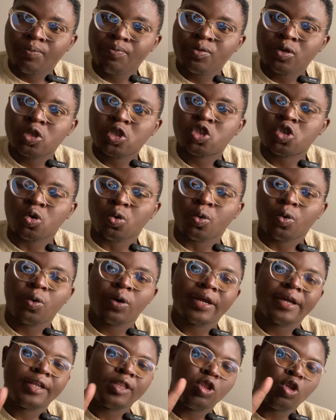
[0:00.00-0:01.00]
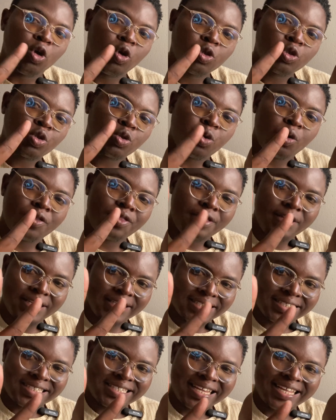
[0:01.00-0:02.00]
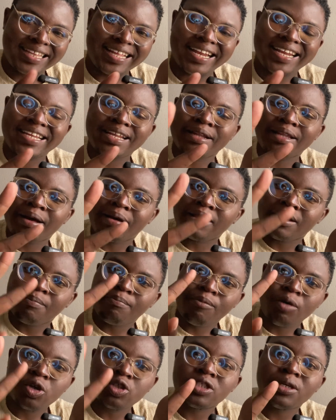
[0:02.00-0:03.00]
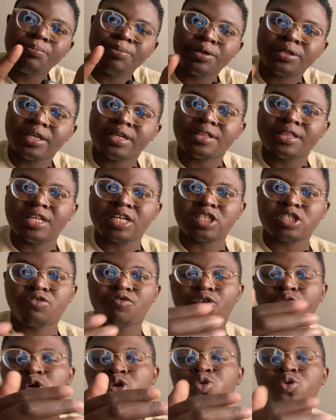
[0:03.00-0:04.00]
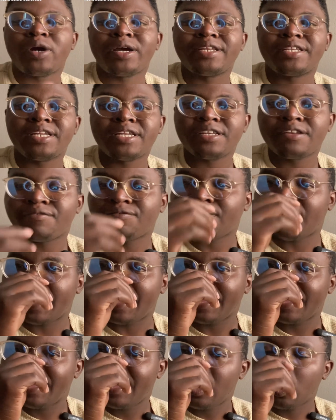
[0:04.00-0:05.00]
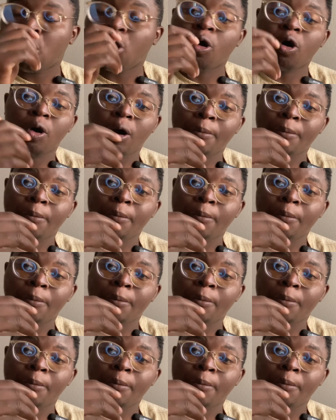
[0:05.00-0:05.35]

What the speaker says: So, those two things that are the most important things for you to identify, or